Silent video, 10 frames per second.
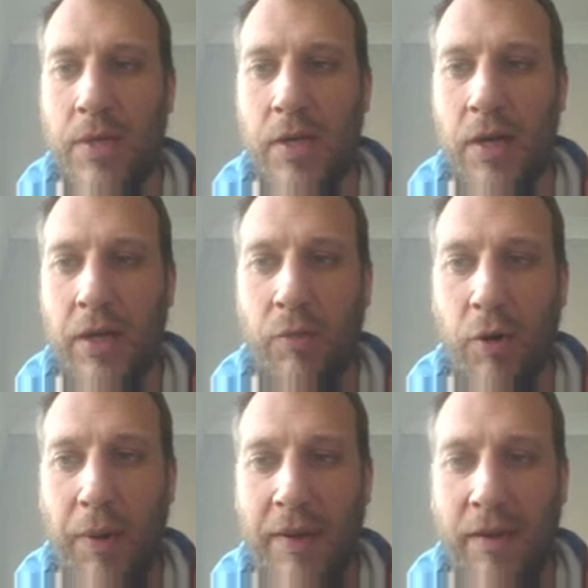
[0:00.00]
started
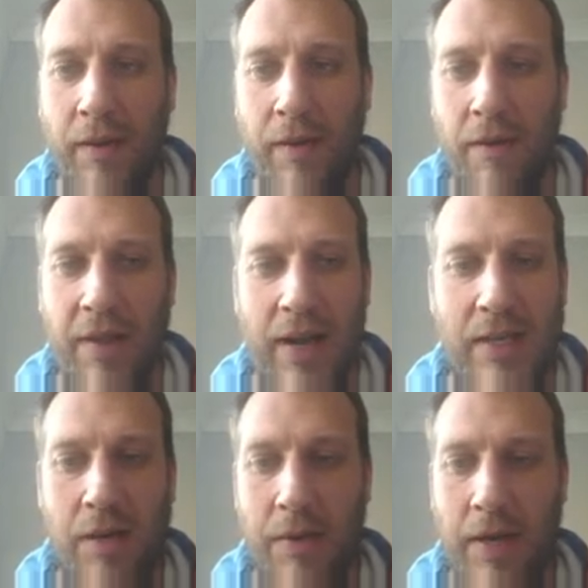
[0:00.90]
properly. So over the
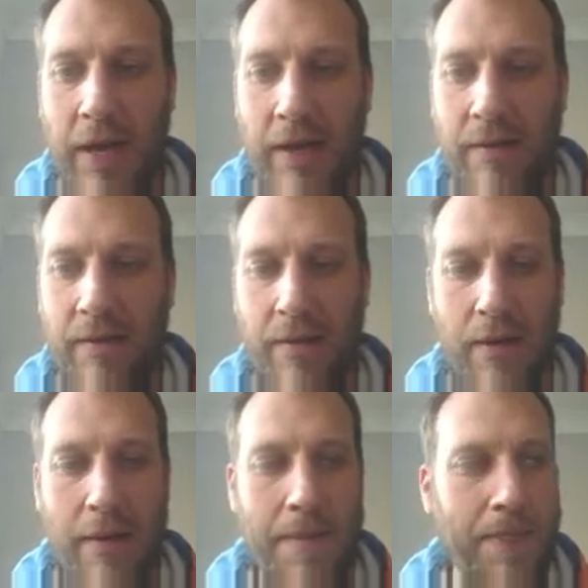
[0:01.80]
last couple of days,
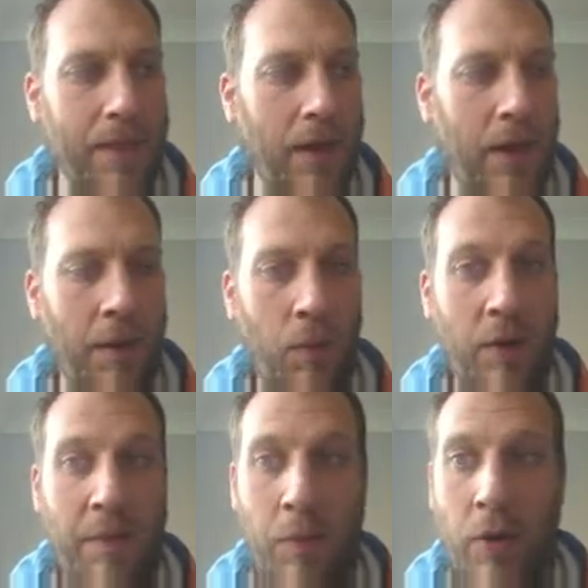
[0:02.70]

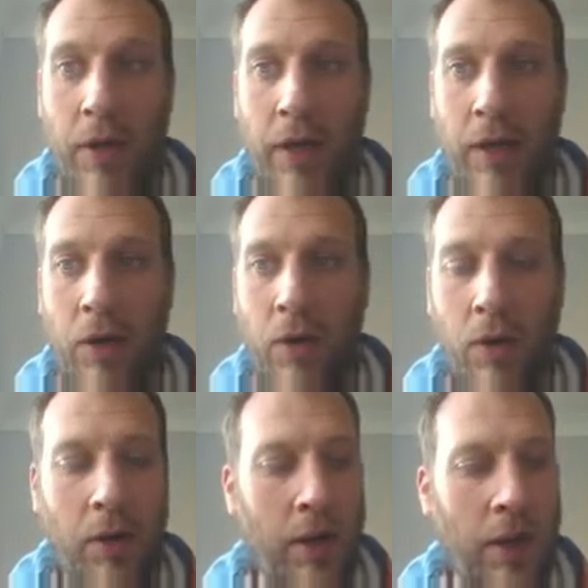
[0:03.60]
we've been working
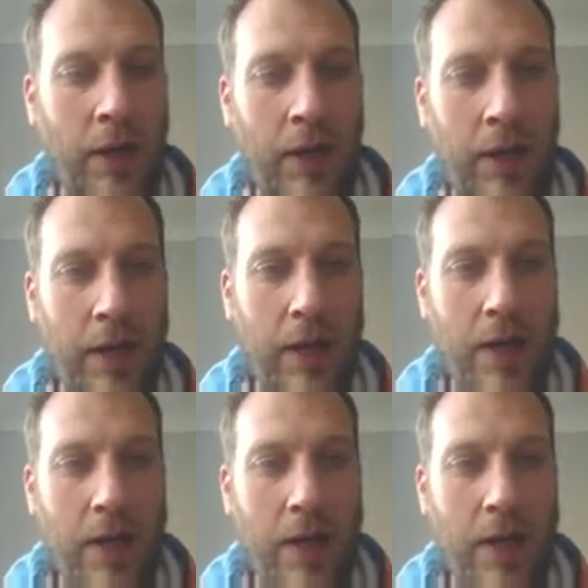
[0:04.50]
on a